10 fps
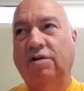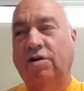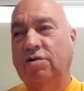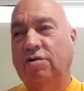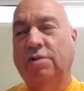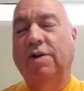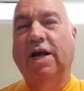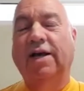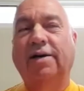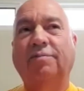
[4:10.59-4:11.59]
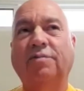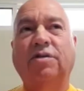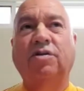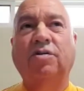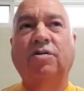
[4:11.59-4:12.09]
usable items
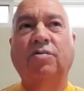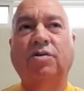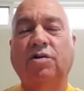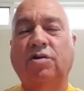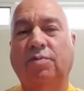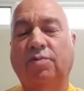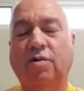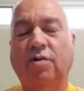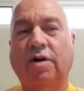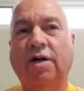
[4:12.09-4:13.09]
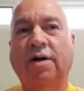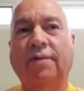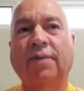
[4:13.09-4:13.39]
to the poor.